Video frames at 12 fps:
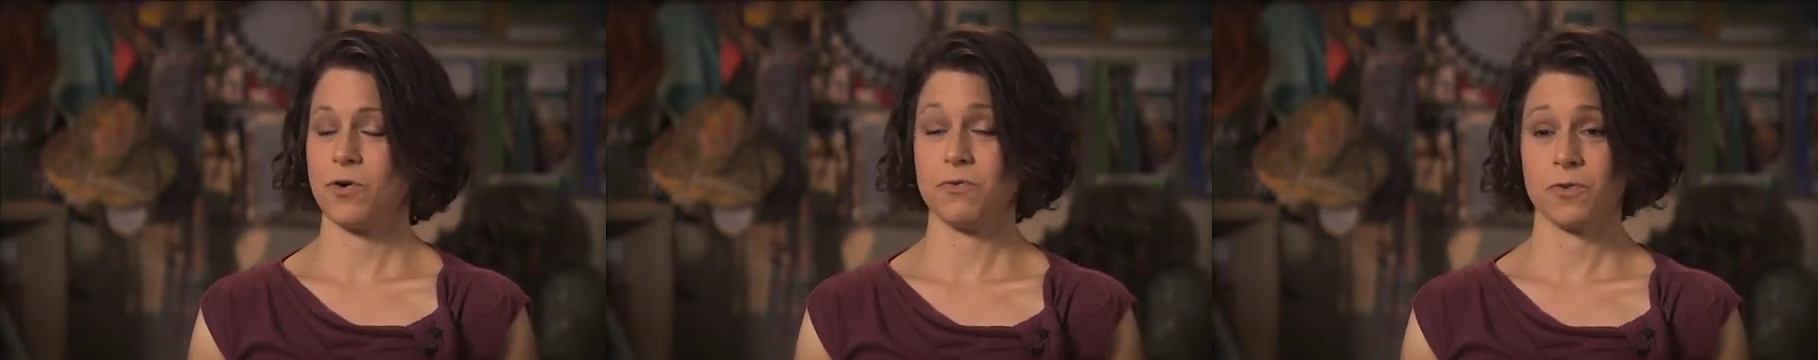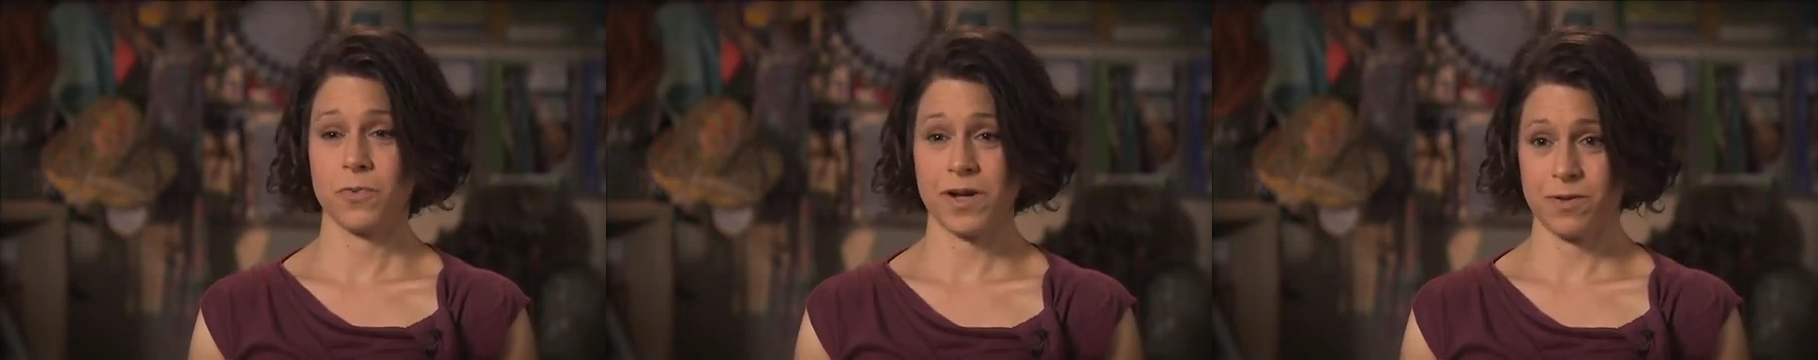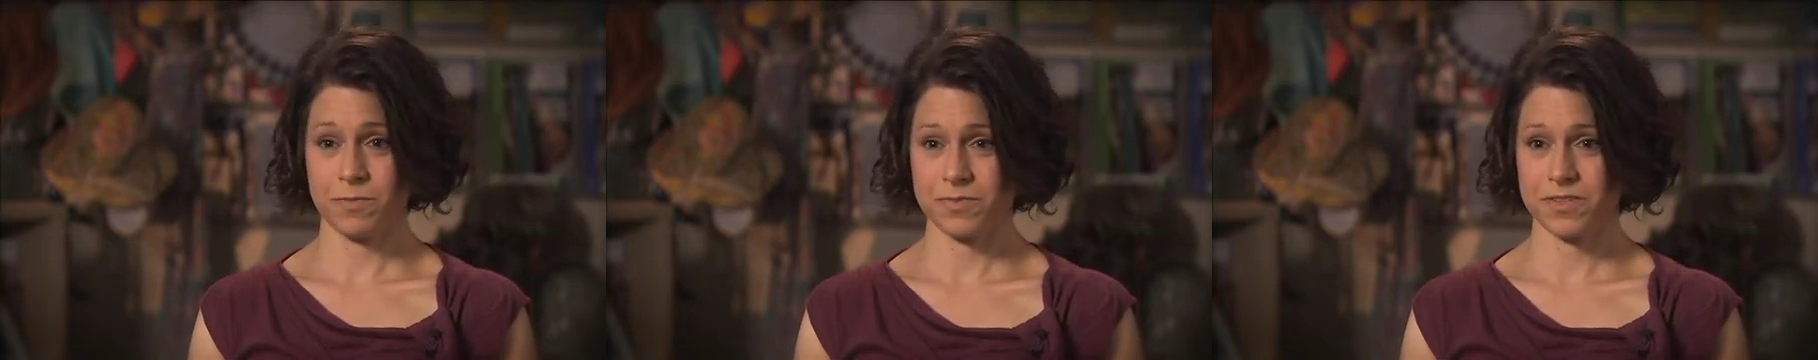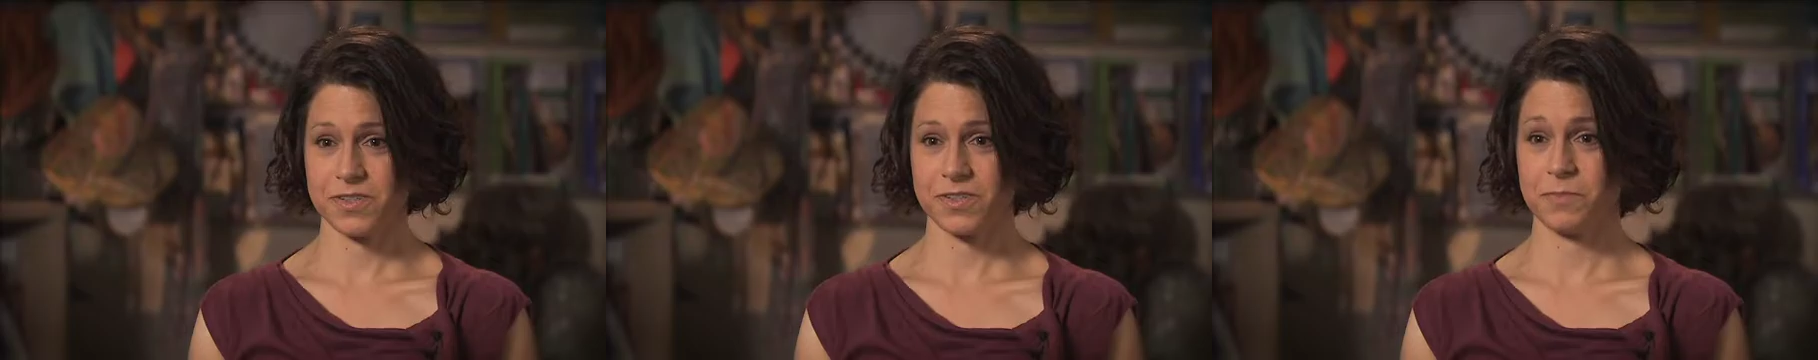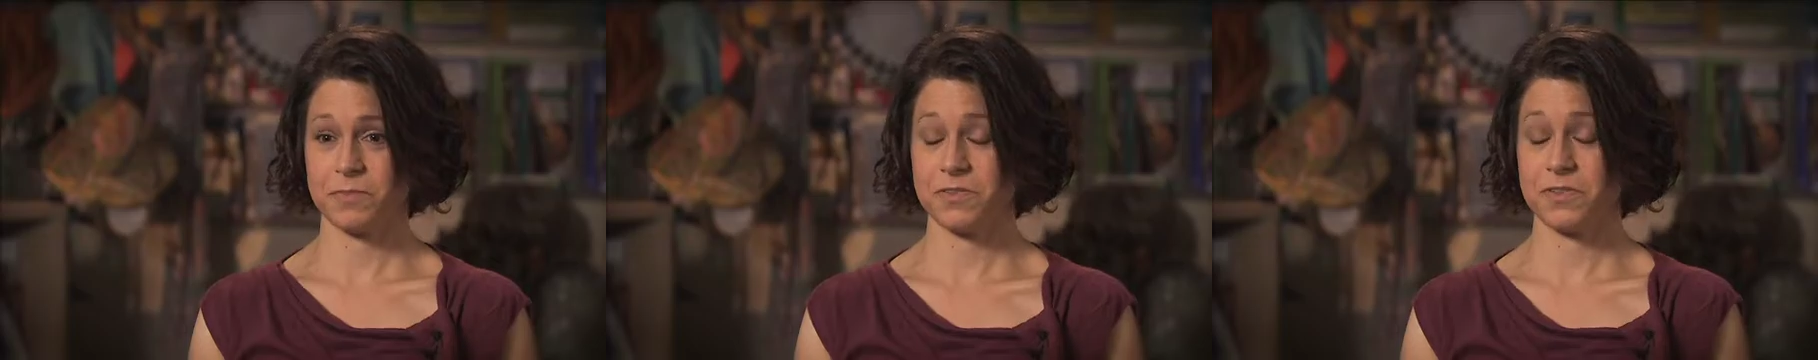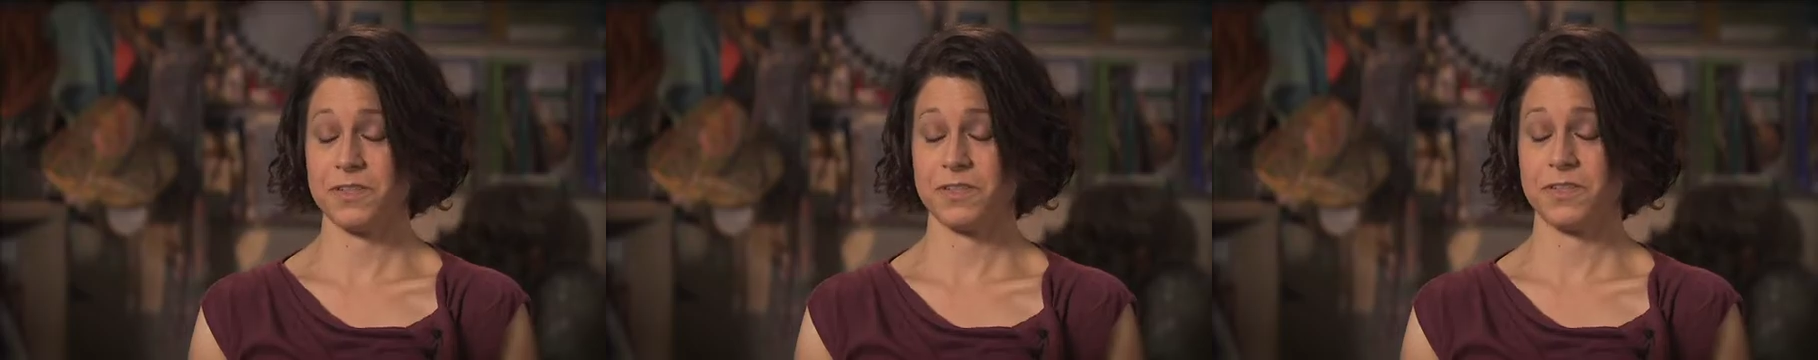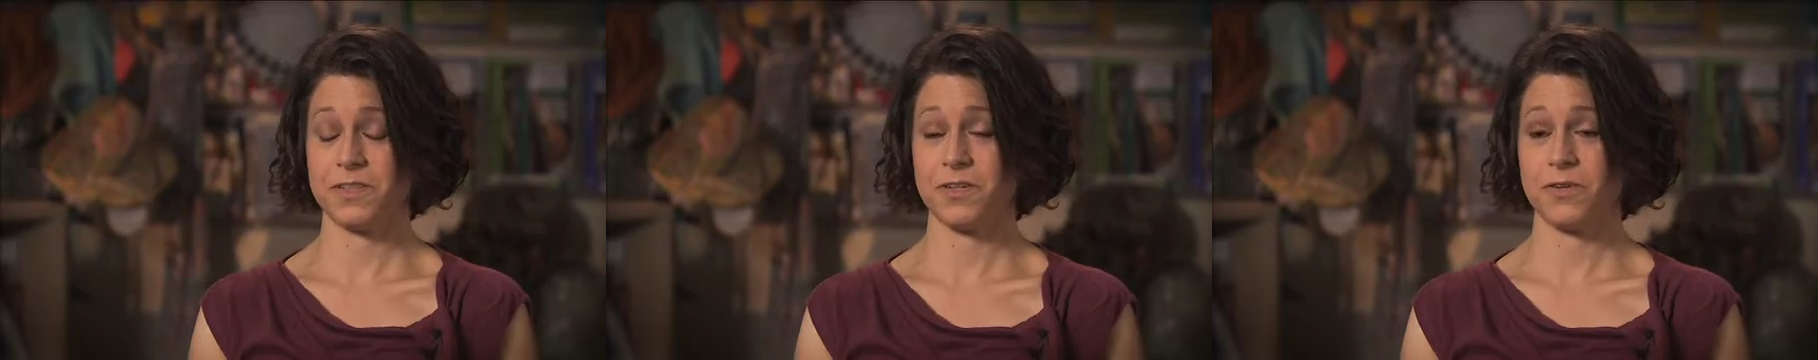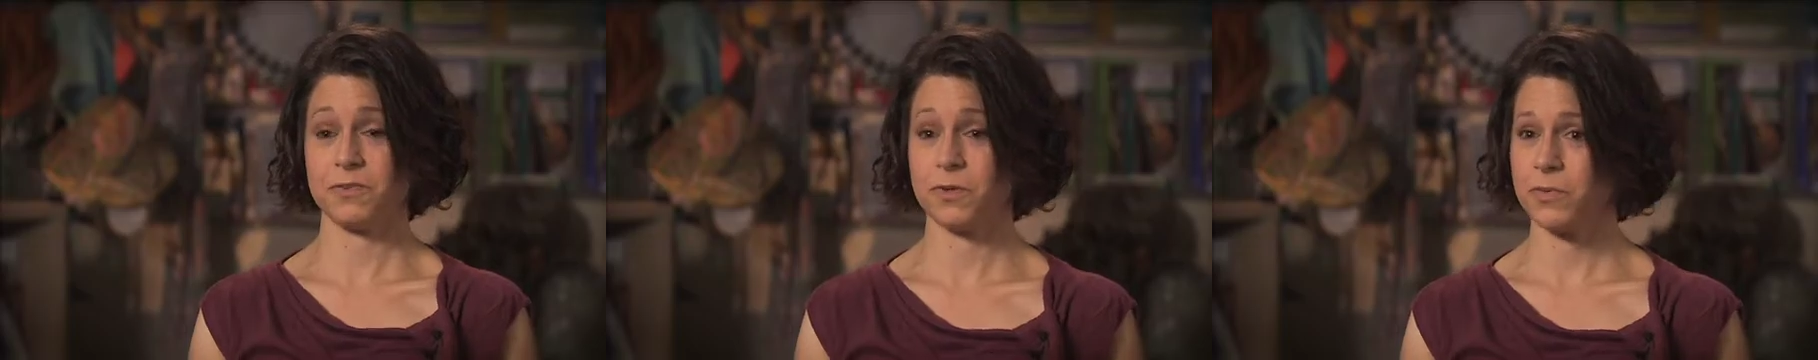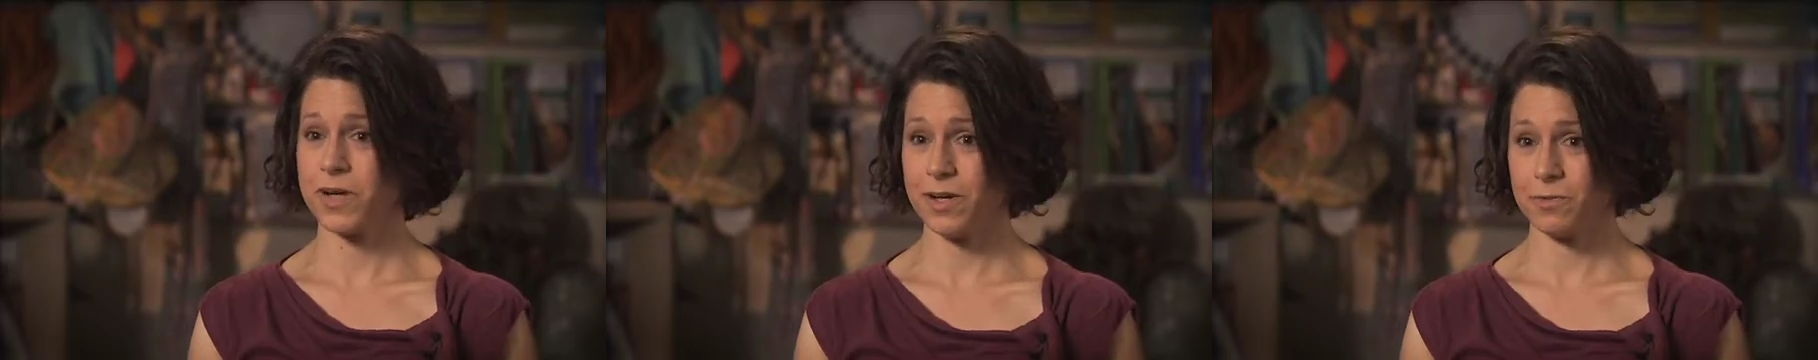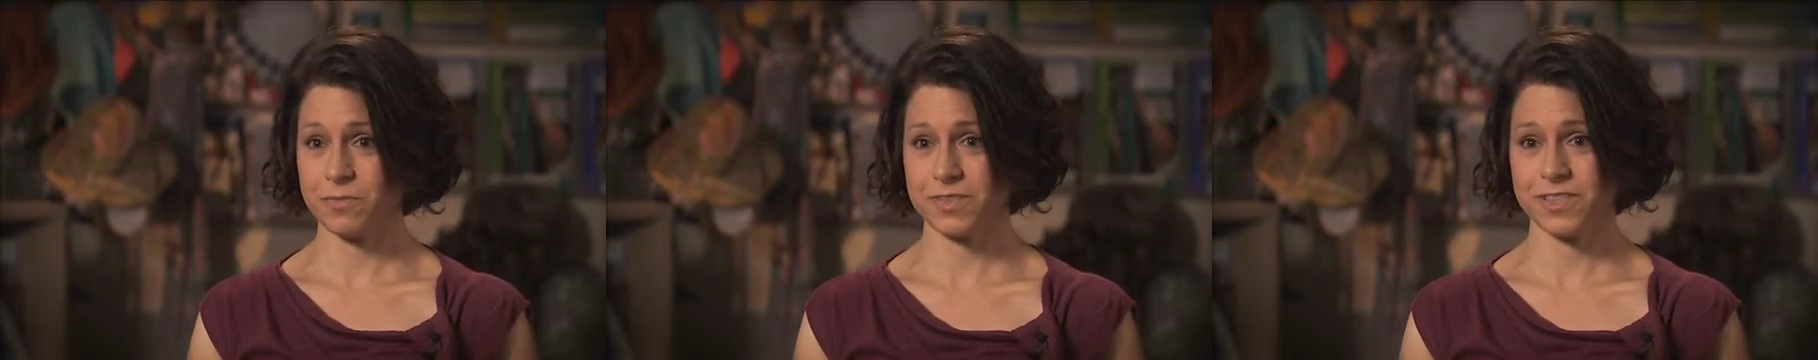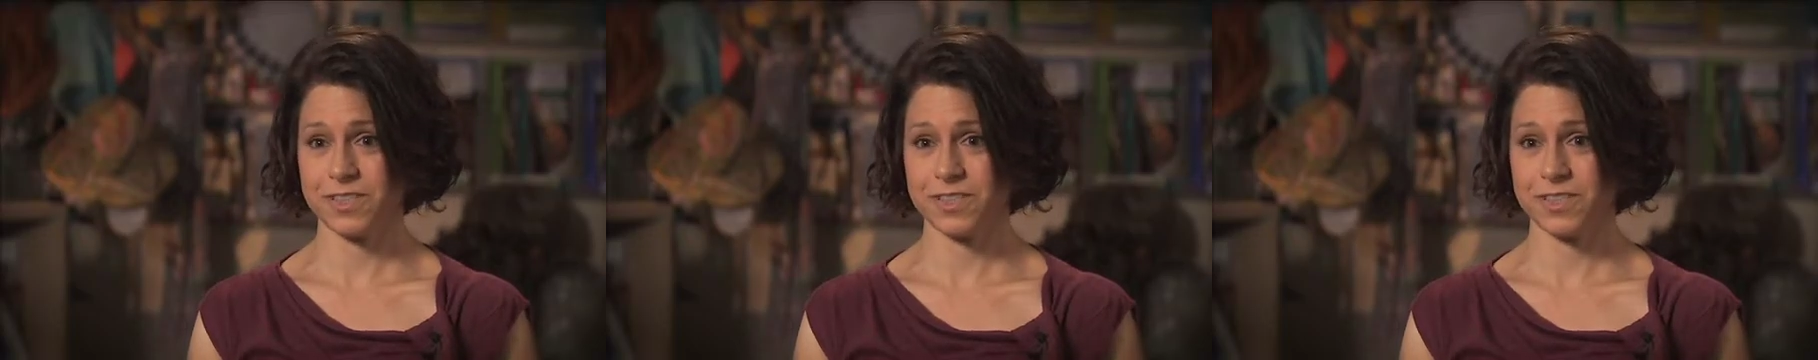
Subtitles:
overwhelmed, completely overwhelmed.